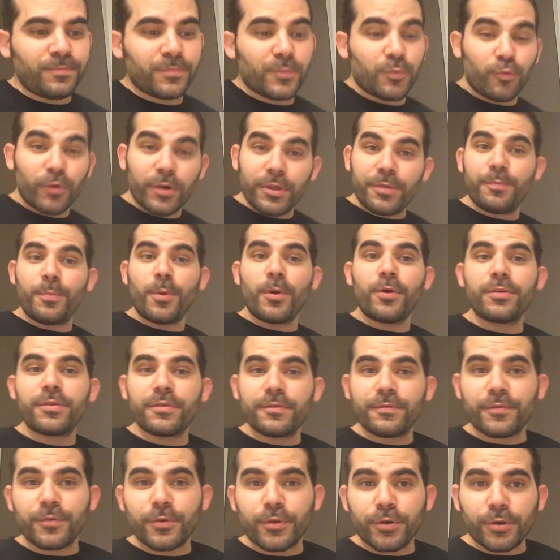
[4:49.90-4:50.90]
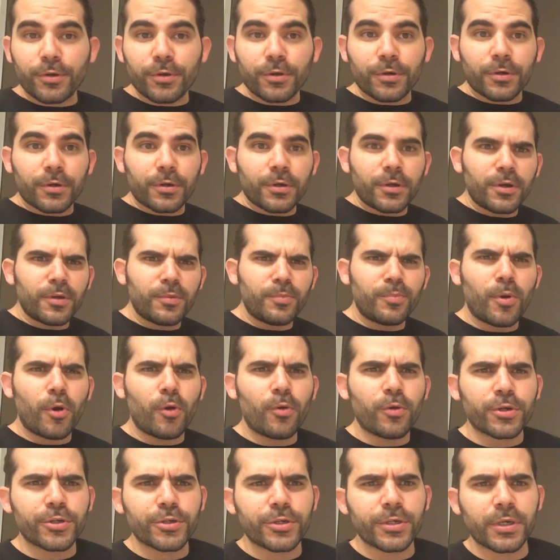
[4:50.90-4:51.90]
with both of her
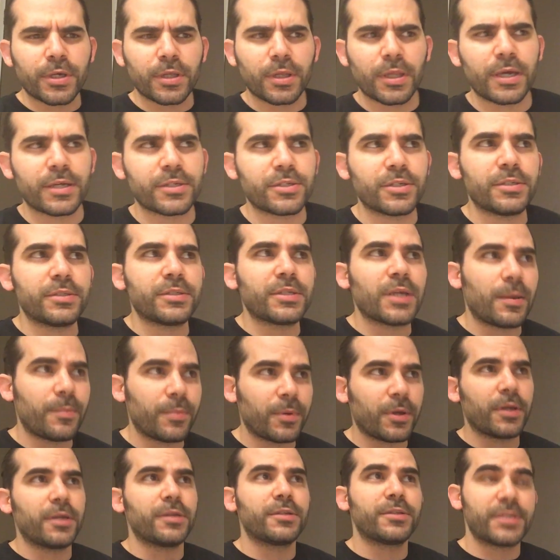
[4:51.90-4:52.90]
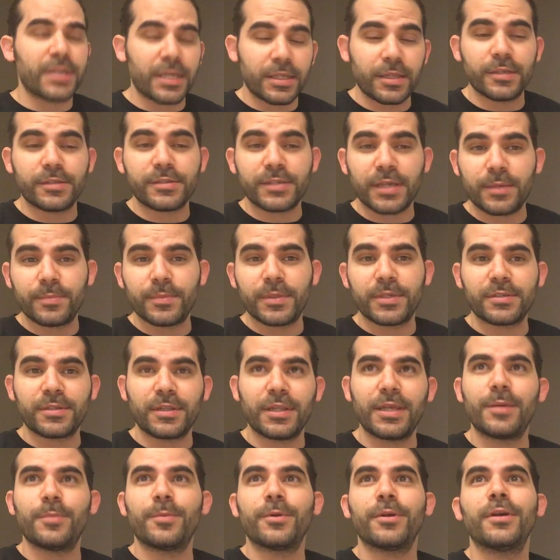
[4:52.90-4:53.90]
poetry collections, I'm gonna say the same
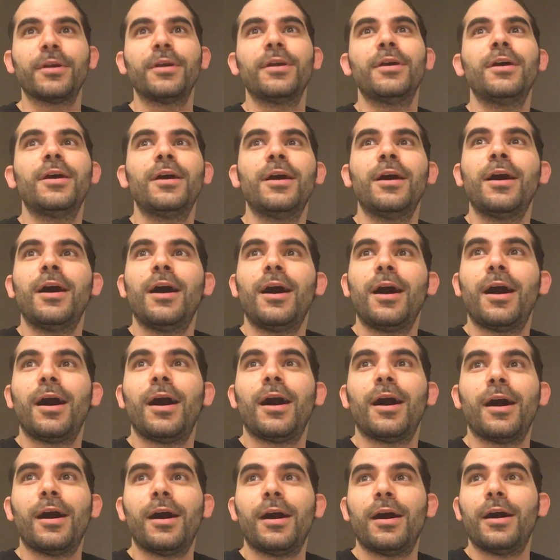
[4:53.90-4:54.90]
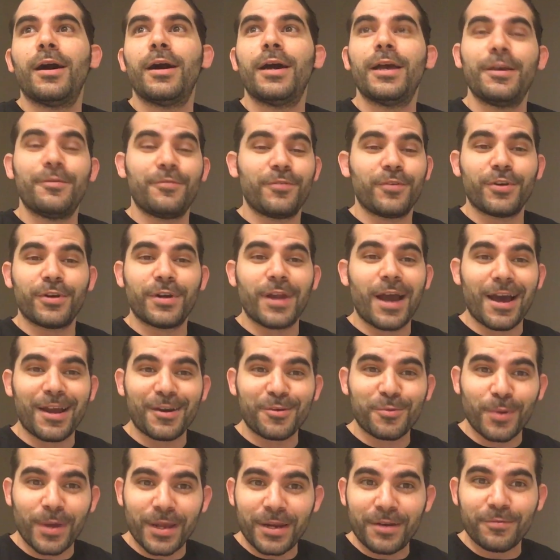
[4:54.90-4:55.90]
disclaimer. If you're not
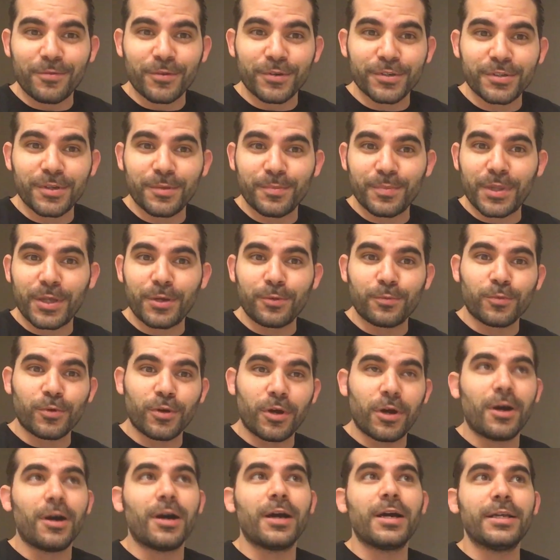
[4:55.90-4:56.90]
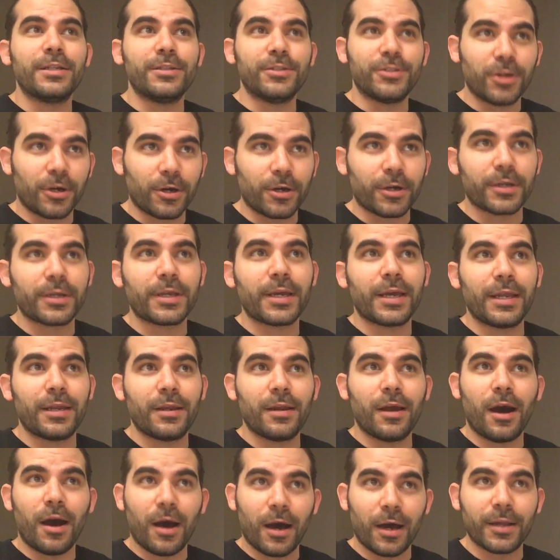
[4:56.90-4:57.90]
ready for something raw and dark and
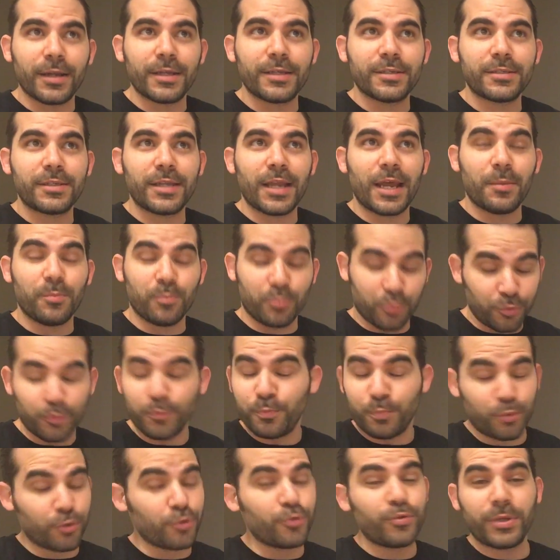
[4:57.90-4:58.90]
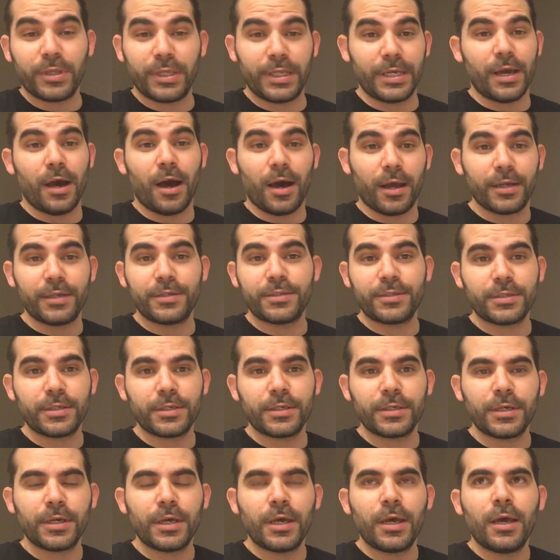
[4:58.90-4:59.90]
honest and brutally honest,
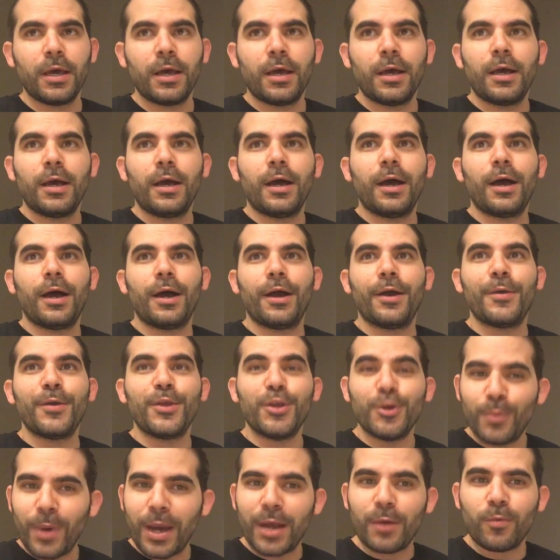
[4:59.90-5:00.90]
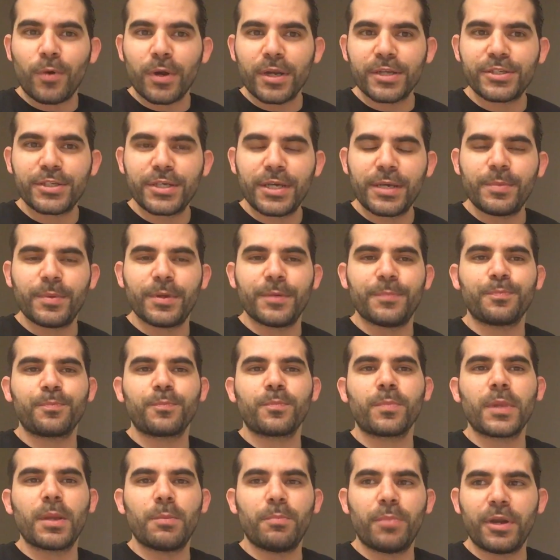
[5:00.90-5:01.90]
you might want to skip it.
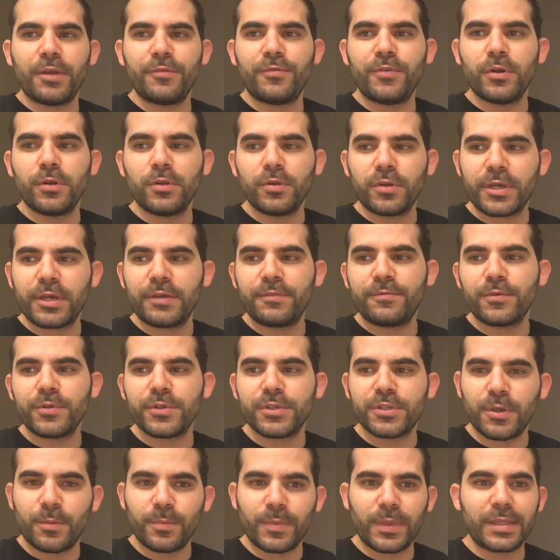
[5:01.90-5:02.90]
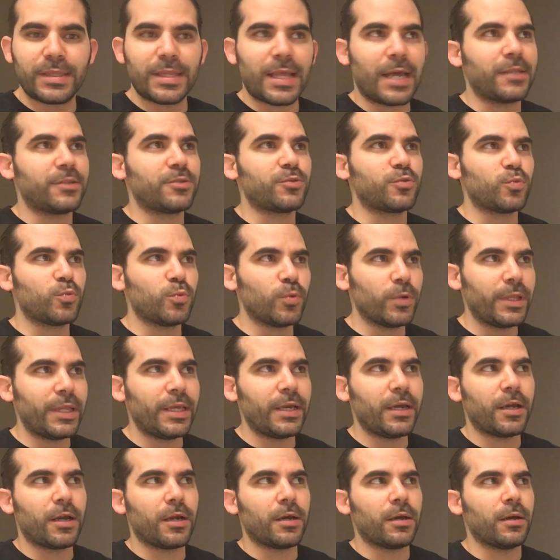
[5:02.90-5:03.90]
But if you're looking for something that's really
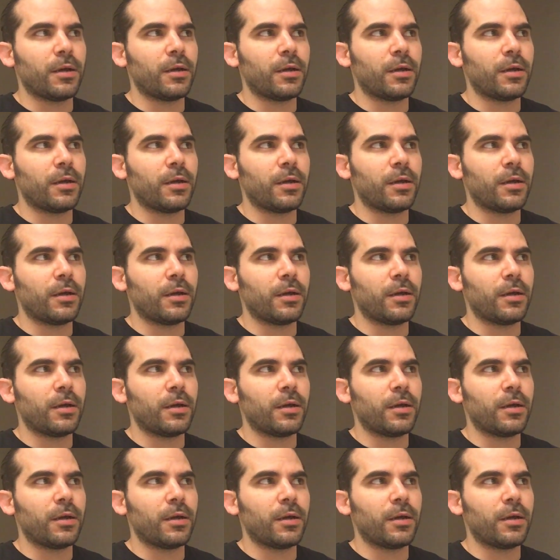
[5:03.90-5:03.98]
gonna